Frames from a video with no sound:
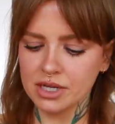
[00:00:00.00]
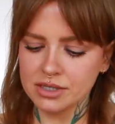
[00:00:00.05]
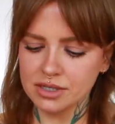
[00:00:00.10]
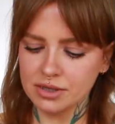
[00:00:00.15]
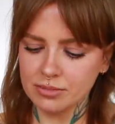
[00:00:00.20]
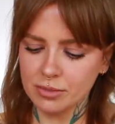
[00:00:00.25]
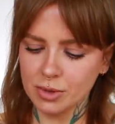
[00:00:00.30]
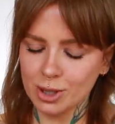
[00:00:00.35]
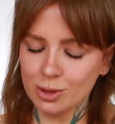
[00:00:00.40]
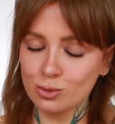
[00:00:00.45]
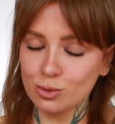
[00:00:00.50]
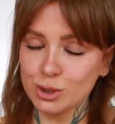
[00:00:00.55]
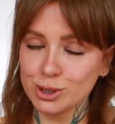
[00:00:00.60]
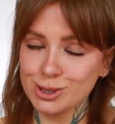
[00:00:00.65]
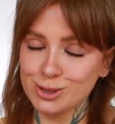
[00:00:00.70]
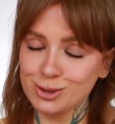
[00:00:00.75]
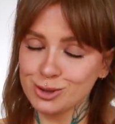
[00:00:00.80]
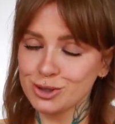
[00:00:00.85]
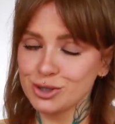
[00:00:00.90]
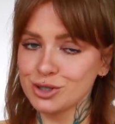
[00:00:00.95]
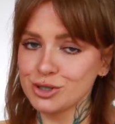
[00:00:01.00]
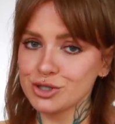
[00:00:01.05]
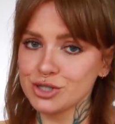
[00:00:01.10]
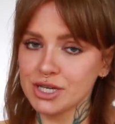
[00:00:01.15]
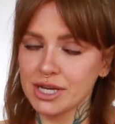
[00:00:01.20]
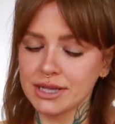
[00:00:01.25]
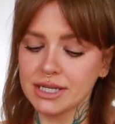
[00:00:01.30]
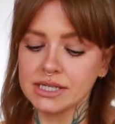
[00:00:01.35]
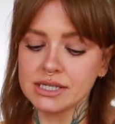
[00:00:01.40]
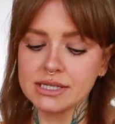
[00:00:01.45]
I did my research,
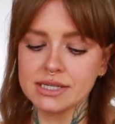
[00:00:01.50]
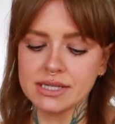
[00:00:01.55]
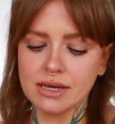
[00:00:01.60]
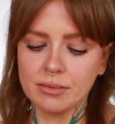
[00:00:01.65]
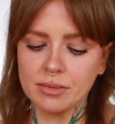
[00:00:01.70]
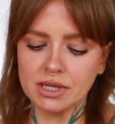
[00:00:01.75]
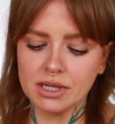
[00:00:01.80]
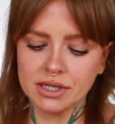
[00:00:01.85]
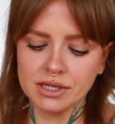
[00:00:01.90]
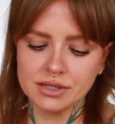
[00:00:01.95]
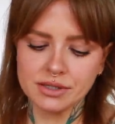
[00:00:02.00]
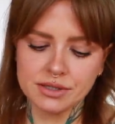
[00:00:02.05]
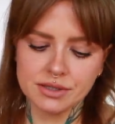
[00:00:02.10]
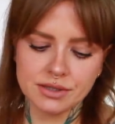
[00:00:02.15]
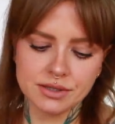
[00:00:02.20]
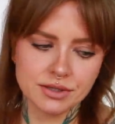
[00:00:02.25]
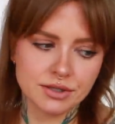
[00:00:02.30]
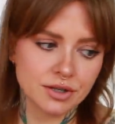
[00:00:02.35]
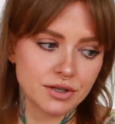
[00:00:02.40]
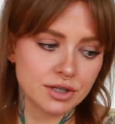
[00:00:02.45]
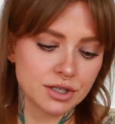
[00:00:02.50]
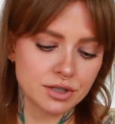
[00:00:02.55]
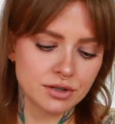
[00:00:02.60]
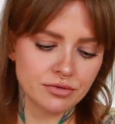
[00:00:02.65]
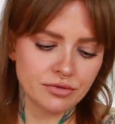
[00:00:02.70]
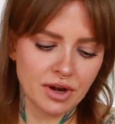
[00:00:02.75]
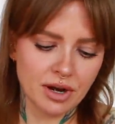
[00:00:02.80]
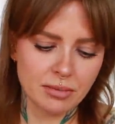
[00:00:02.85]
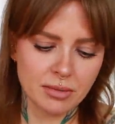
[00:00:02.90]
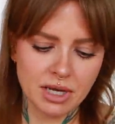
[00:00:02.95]
and they did send me these, so did
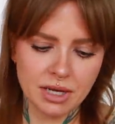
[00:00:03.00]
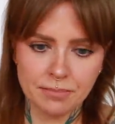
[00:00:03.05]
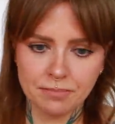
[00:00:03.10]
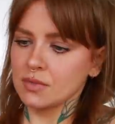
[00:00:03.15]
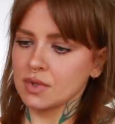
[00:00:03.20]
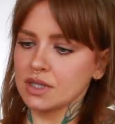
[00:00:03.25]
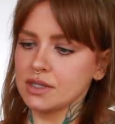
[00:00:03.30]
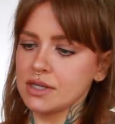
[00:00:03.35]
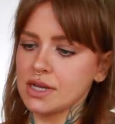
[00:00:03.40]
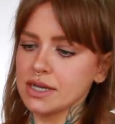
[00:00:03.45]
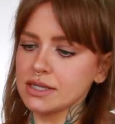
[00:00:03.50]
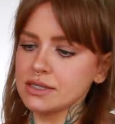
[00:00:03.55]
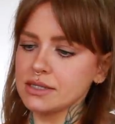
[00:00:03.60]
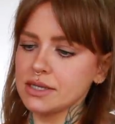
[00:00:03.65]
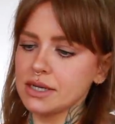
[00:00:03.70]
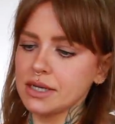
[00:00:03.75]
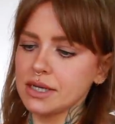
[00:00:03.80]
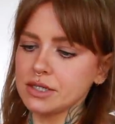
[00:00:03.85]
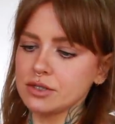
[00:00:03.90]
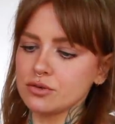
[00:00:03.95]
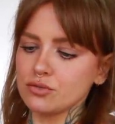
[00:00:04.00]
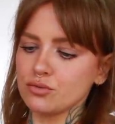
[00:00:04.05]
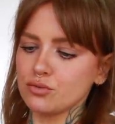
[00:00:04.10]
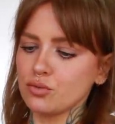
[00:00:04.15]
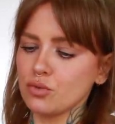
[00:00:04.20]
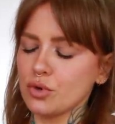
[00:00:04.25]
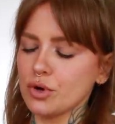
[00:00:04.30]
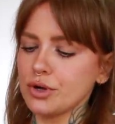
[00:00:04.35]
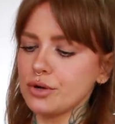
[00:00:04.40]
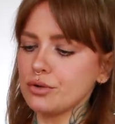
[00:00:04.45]
Define Me. Next is
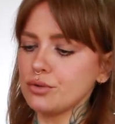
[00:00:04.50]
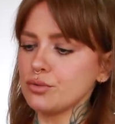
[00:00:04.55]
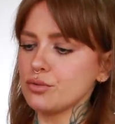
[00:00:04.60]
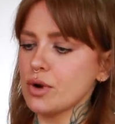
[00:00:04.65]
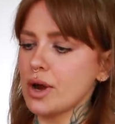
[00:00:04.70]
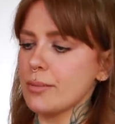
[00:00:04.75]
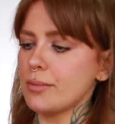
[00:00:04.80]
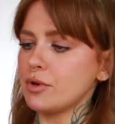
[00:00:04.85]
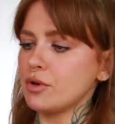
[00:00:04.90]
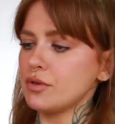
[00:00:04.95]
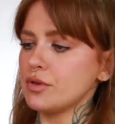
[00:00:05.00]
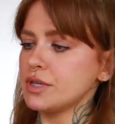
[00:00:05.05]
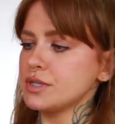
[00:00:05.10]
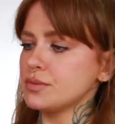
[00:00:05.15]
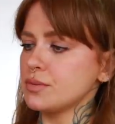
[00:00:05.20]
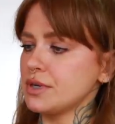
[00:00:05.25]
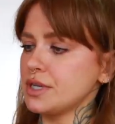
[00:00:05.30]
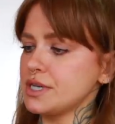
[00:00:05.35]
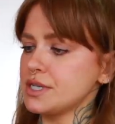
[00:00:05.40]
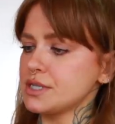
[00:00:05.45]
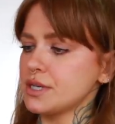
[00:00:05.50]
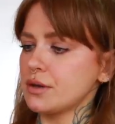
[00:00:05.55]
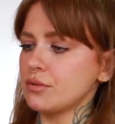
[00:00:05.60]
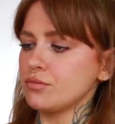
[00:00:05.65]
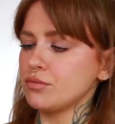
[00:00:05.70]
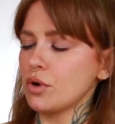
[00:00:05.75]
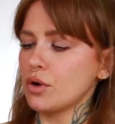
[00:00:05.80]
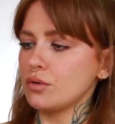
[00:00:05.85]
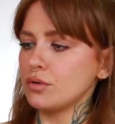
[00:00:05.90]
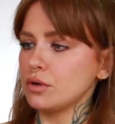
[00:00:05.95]
Royal Rebel. This one is a
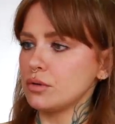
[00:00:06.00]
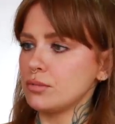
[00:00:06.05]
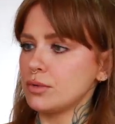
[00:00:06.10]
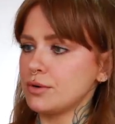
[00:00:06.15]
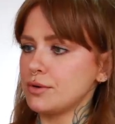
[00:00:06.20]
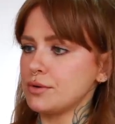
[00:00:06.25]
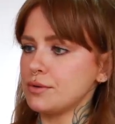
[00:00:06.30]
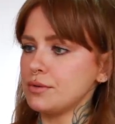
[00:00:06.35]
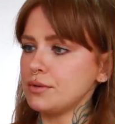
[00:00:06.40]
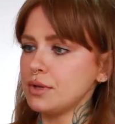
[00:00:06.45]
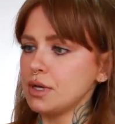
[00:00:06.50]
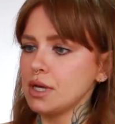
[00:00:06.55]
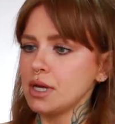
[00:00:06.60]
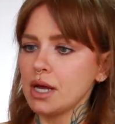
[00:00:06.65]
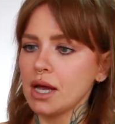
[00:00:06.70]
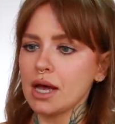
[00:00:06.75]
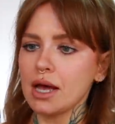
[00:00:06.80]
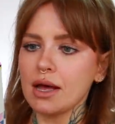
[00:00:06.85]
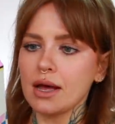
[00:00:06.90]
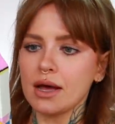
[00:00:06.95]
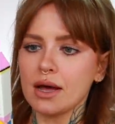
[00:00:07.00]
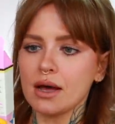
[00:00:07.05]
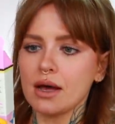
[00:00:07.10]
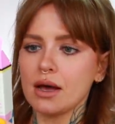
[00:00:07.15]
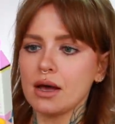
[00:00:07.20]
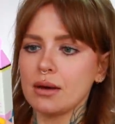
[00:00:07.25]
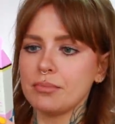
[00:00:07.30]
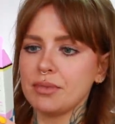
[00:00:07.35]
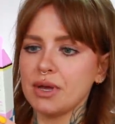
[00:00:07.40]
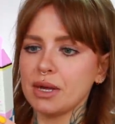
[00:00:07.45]
roller bowl.
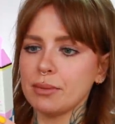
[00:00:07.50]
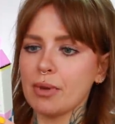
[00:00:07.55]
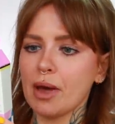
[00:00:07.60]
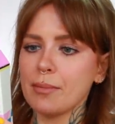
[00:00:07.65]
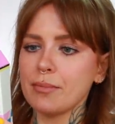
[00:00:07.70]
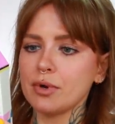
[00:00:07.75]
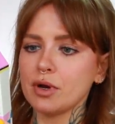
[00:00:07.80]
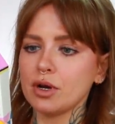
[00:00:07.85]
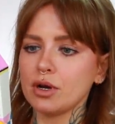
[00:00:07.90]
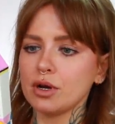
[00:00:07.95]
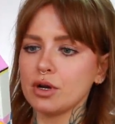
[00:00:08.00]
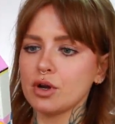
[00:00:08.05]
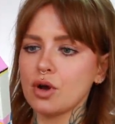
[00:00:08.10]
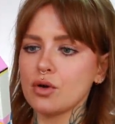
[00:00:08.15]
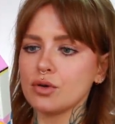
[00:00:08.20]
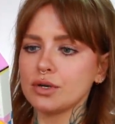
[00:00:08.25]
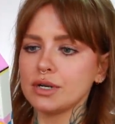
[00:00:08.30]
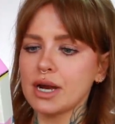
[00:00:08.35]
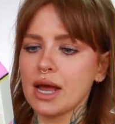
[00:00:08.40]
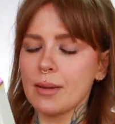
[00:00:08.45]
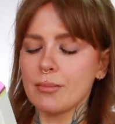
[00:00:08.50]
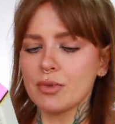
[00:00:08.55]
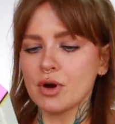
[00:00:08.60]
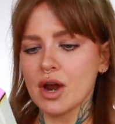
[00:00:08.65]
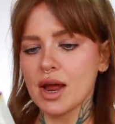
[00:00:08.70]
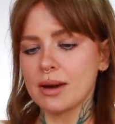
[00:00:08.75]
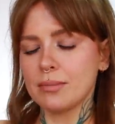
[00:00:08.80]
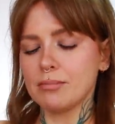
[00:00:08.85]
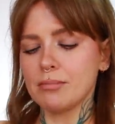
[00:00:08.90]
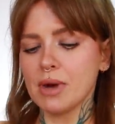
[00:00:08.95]
Uh, pink pepper, golden amber,
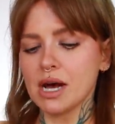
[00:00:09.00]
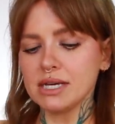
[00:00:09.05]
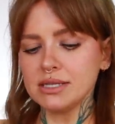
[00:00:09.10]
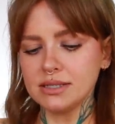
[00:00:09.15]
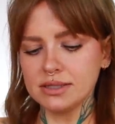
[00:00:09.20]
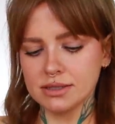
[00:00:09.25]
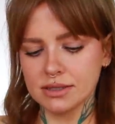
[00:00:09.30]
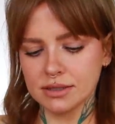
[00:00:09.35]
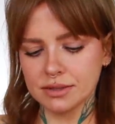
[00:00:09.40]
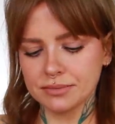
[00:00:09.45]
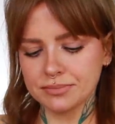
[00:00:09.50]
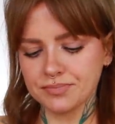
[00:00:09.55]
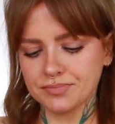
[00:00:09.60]
and musk.